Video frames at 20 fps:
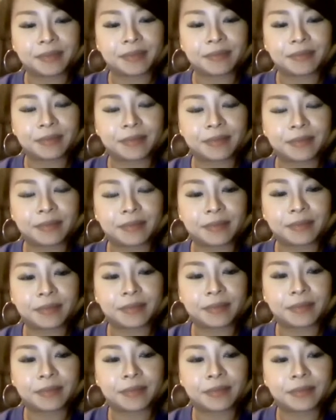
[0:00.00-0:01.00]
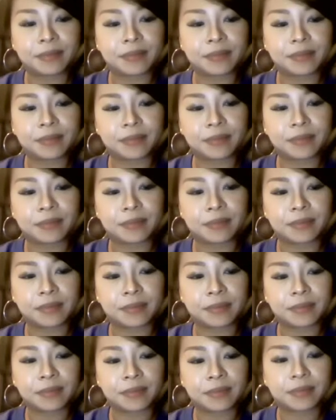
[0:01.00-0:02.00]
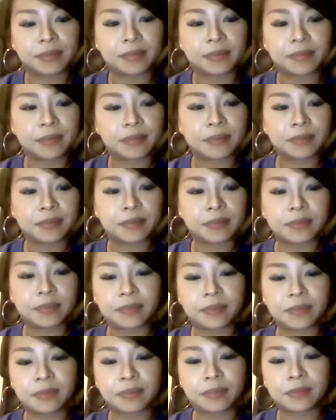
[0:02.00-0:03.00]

Um, we